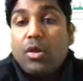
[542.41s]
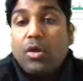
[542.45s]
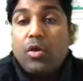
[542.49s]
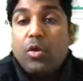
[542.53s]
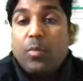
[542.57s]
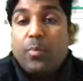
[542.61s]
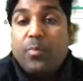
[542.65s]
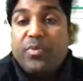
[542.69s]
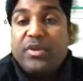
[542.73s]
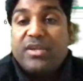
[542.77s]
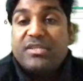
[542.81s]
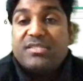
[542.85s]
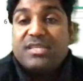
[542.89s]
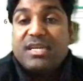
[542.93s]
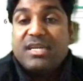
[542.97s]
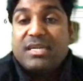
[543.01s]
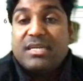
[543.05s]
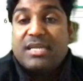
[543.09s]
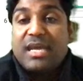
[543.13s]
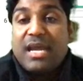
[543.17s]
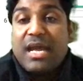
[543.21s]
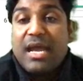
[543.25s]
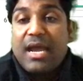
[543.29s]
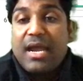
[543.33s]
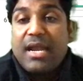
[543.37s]
who
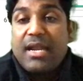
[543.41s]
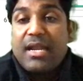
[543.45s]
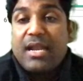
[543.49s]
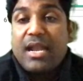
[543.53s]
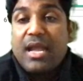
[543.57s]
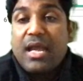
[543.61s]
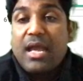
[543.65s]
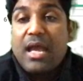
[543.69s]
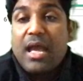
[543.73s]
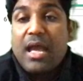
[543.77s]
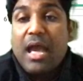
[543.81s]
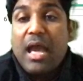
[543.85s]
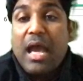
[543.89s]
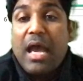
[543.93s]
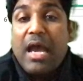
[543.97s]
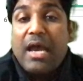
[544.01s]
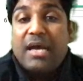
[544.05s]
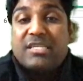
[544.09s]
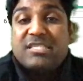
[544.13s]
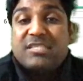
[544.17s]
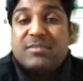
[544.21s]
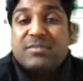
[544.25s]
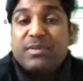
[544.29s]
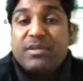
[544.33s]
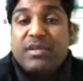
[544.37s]
present an
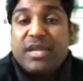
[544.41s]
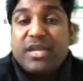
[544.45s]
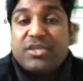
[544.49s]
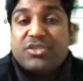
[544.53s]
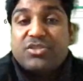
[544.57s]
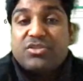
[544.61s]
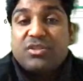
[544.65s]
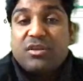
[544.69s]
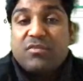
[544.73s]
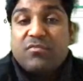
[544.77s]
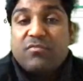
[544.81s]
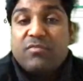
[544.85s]
aspirational